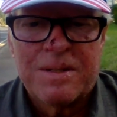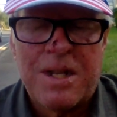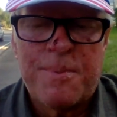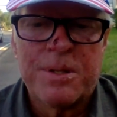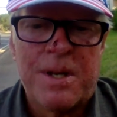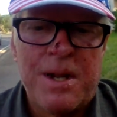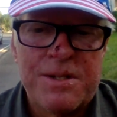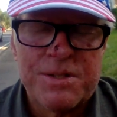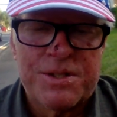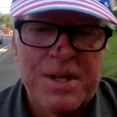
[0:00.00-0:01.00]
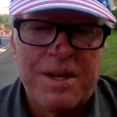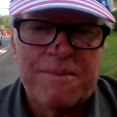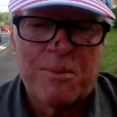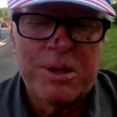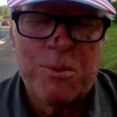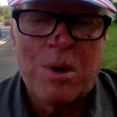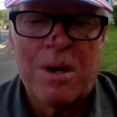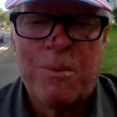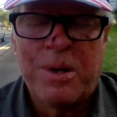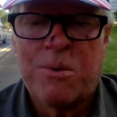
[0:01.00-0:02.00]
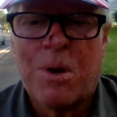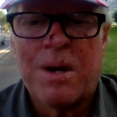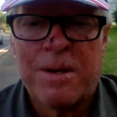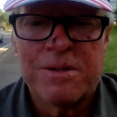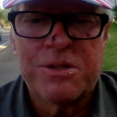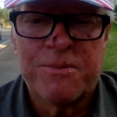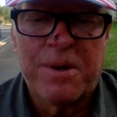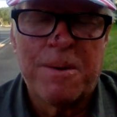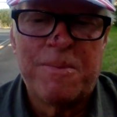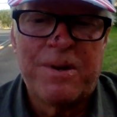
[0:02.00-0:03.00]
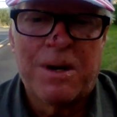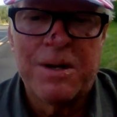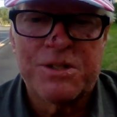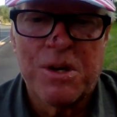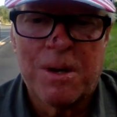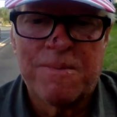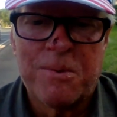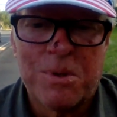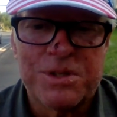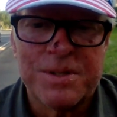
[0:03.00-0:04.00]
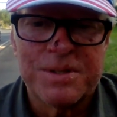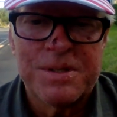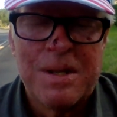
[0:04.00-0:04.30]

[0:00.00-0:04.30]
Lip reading: Keeping the nation safe requires the various armed forces.